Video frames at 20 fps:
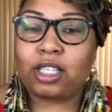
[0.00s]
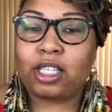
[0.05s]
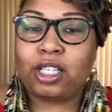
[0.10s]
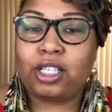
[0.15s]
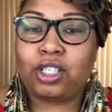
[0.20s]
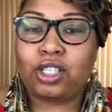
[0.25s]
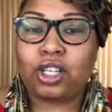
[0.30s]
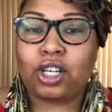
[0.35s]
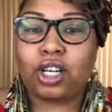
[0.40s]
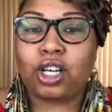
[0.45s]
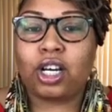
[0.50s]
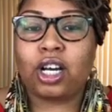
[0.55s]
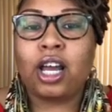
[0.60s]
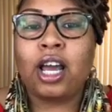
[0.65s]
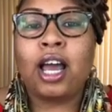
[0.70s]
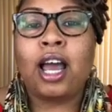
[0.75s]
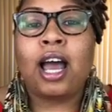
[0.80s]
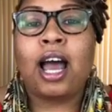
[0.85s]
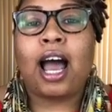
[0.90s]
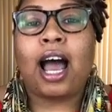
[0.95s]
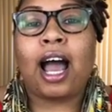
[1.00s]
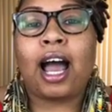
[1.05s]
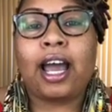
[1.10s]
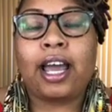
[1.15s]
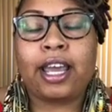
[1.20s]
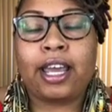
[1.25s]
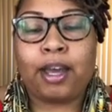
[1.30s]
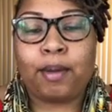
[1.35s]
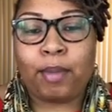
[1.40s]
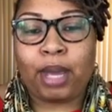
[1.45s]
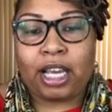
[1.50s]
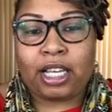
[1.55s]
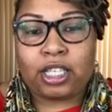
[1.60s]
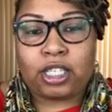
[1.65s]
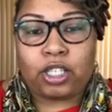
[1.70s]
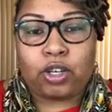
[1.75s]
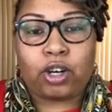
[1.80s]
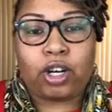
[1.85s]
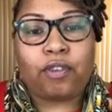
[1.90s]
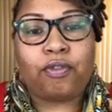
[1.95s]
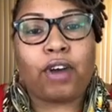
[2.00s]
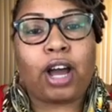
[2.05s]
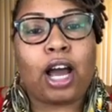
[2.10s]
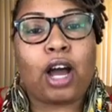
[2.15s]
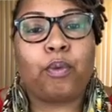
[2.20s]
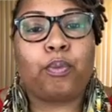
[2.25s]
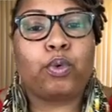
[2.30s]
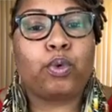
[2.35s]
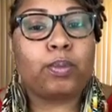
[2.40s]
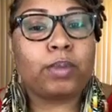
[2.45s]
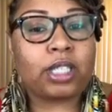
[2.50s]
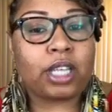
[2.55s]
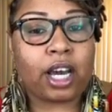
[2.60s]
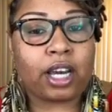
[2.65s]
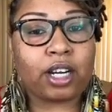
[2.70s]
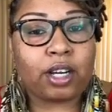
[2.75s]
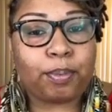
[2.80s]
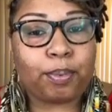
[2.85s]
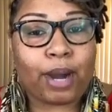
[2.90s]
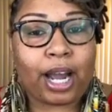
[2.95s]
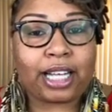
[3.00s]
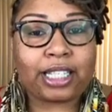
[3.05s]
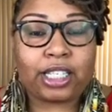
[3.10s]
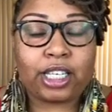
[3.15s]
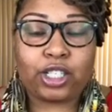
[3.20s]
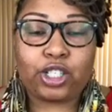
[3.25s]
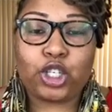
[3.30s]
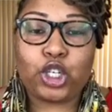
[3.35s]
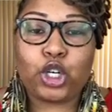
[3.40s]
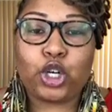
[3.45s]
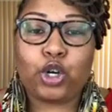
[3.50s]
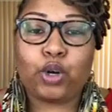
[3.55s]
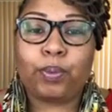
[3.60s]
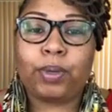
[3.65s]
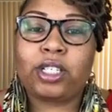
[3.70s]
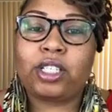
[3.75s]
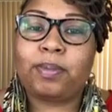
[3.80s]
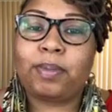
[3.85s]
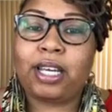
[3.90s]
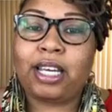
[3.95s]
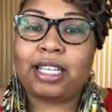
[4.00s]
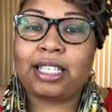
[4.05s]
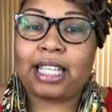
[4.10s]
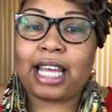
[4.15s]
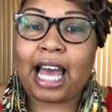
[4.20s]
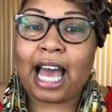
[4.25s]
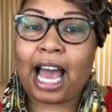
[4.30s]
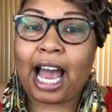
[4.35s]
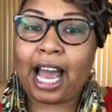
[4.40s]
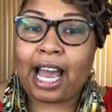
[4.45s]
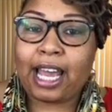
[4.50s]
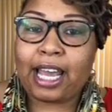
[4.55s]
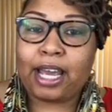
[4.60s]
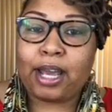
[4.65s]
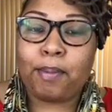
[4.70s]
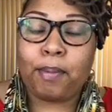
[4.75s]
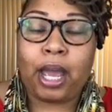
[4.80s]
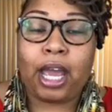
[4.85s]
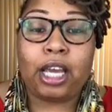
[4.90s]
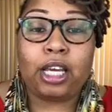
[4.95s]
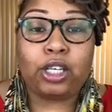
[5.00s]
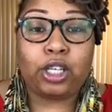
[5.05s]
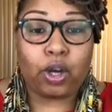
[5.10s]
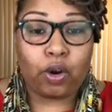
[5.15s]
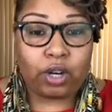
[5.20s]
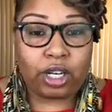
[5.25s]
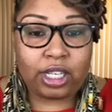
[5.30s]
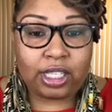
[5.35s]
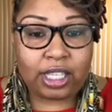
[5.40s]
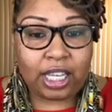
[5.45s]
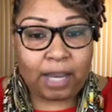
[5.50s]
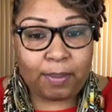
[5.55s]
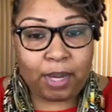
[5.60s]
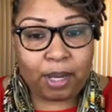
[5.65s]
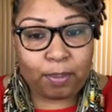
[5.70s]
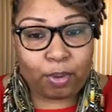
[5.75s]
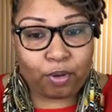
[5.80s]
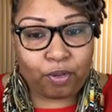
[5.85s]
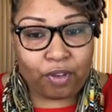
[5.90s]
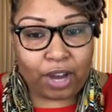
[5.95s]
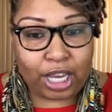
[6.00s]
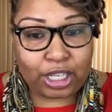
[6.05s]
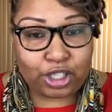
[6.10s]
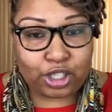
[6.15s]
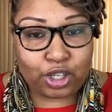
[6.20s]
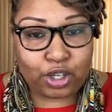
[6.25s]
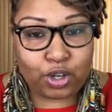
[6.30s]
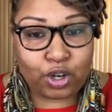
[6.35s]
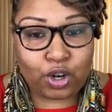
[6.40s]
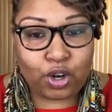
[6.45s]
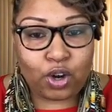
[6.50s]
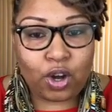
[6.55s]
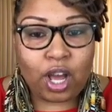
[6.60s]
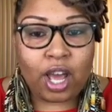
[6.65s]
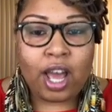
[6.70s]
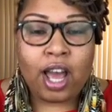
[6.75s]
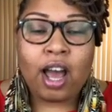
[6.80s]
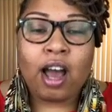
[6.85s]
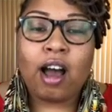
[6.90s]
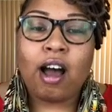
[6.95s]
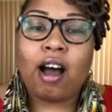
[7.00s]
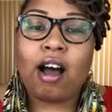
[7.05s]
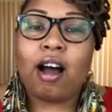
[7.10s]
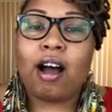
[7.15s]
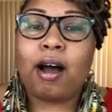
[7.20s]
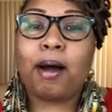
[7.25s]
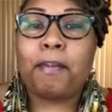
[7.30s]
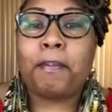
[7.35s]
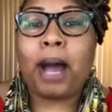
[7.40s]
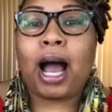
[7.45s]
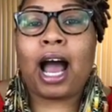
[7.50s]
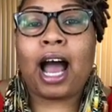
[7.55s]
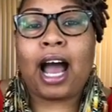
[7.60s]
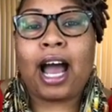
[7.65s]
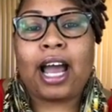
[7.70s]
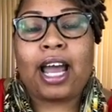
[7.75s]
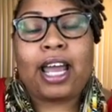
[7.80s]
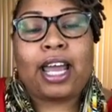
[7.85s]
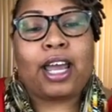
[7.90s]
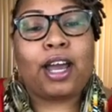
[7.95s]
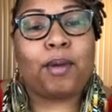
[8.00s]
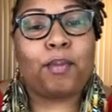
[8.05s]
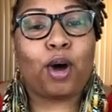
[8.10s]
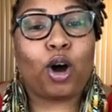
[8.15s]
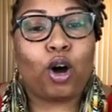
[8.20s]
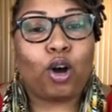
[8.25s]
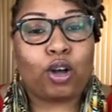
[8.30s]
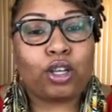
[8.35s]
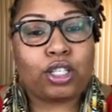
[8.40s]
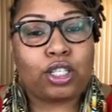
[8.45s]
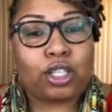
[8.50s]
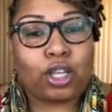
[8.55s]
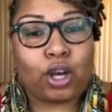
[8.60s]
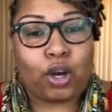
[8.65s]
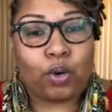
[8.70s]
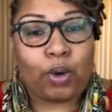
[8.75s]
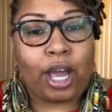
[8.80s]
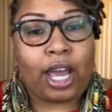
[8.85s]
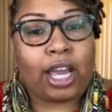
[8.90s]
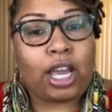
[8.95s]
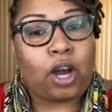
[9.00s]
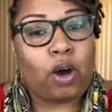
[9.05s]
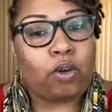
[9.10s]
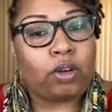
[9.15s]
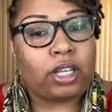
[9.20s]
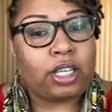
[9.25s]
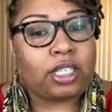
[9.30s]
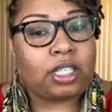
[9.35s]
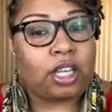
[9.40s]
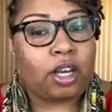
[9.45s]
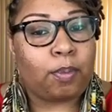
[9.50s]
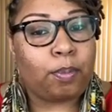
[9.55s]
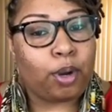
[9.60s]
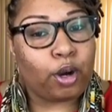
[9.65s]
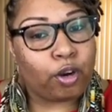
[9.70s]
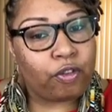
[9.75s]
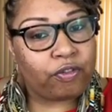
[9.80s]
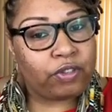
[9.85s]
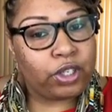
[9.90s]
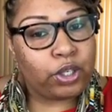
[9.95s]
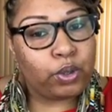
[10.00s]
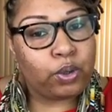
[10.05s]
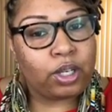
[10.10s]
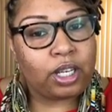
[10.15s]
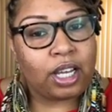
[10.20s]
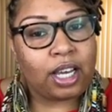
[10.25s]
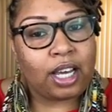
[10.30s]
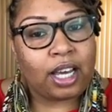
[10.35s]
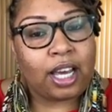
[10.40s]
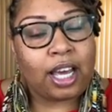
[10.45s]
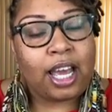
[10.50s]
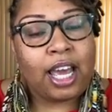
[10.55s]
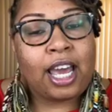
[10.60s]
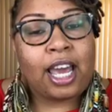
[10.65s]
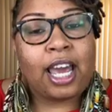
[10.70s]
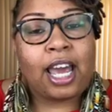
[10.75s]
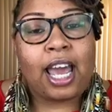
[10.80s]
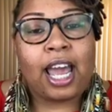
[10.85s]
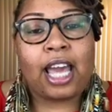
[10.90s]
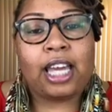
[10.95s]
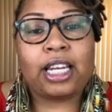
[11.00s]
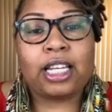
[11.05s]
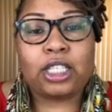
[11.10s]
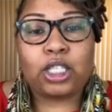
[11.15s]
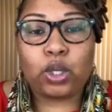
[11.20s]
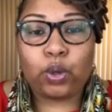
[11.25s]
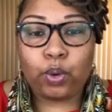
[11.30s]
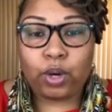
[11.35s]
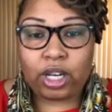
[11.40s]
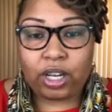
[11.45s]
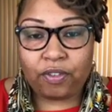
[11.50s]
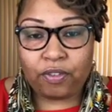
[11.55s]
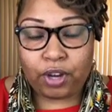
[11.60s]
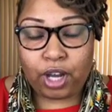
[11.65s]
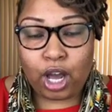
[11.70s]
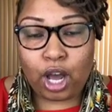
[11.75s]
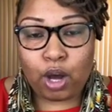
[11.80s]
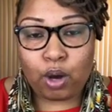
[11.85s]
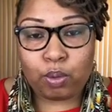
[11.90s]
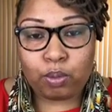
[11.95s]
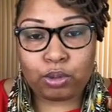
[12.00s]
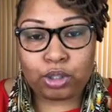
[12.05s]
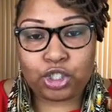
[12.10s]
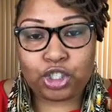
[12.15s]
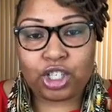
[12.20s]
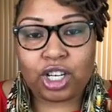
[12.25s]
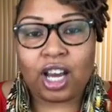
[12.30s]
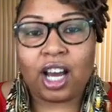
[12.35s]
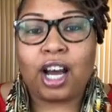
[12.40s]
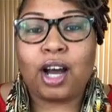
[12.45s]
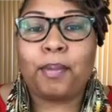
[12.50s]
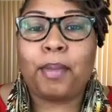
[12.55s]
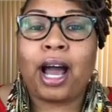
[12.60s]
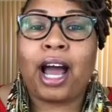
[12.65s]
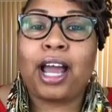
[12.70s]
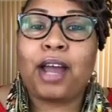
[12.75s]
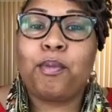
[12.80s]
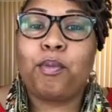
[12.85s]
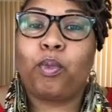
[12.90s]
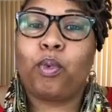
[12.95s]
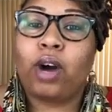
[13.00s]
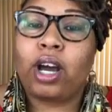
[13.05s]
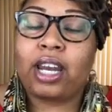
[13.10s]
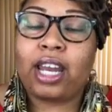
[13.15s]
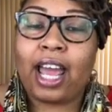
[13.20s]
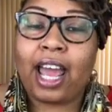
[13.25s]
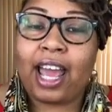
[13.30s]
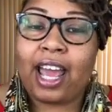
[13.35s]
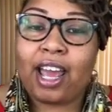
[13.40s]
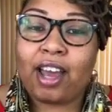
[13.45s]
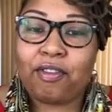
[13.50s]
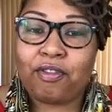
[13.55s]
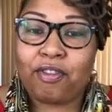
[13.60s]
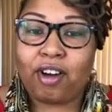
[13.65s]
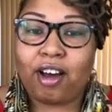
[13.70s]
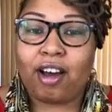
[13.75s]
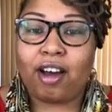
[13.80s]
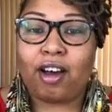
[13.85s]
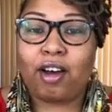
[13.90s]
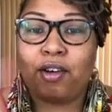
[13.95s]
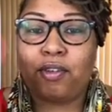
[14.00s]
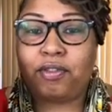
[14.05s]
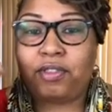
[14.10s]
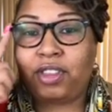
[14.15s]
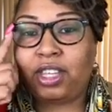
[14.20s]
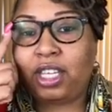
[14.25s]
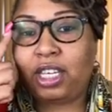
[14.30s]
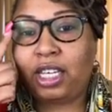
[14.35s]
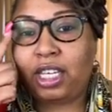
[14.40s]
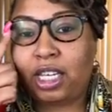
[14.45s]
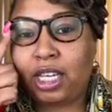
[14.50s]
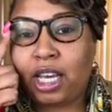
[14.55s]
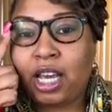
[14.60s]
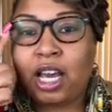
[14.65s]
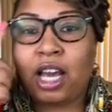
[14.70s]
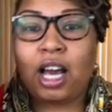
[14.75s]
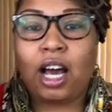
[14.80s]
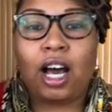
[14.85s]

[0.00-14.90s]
teacher. I am a certified womb sauna practitioner, which means that I am a yoni steaming professional. I am also a holistic birth doula, an intuitive coach. I am one half of the